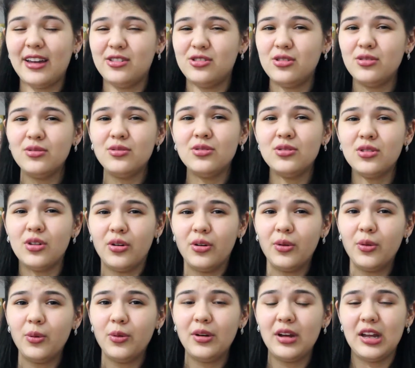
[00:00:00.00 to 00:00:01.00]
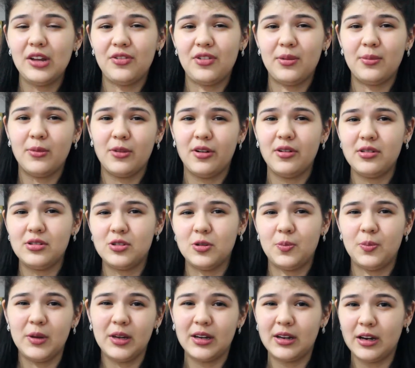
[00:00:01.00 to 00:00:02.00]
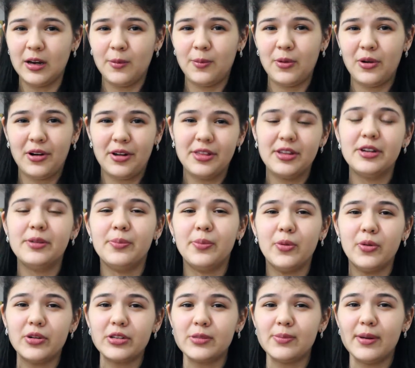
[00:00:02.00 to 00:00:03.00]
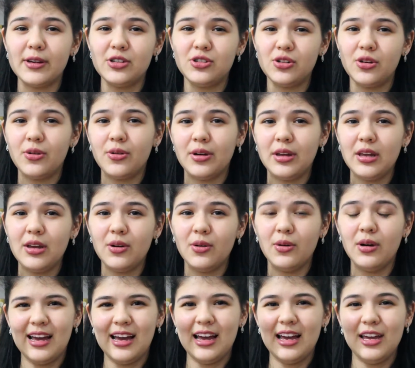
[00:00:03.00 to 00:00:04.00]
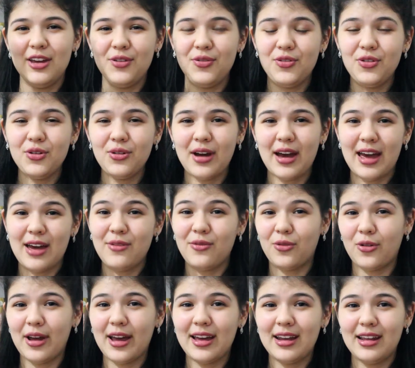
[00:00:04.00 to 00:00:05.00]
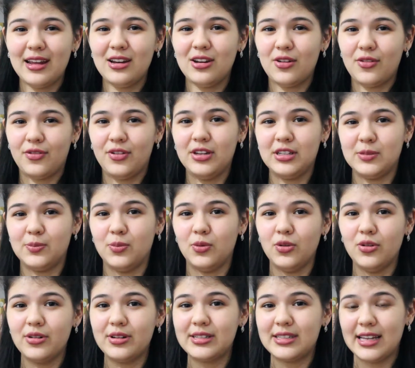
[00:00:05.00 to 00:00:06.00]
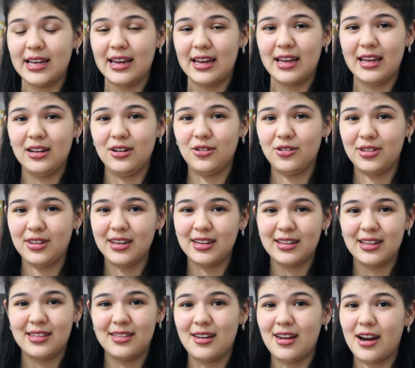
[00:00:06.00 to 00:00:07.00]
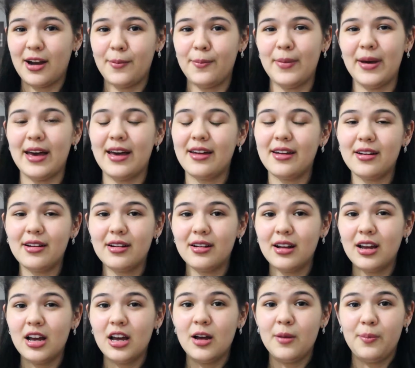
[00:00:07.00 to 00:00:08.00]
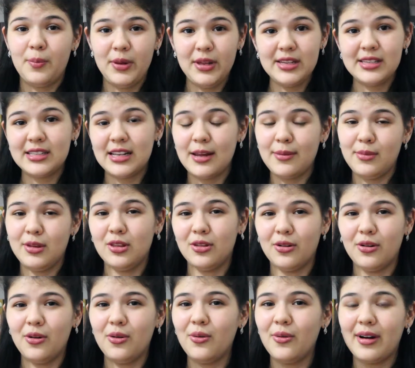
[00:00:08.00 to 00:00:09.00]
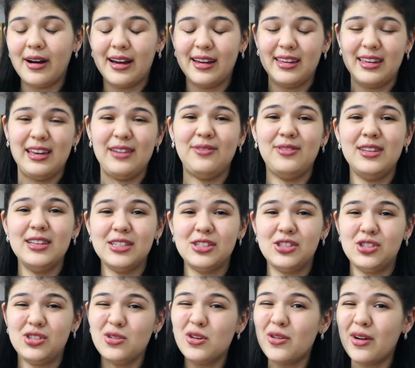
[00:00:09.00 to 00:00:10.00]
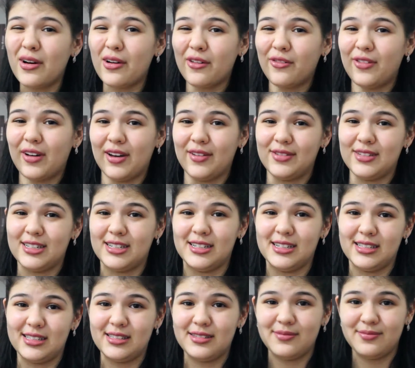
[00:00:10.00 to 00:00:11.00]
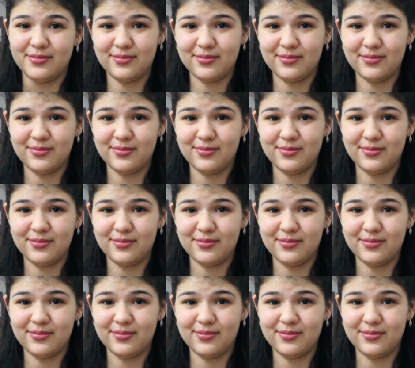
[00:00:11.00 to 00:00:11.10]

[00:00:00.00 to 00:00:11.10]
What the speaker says: don't know if I'm going to pick up other books by Joe Hill. If you have read any of his books and you think that they are better, please let me know. I gave this 2 out of 5 stars.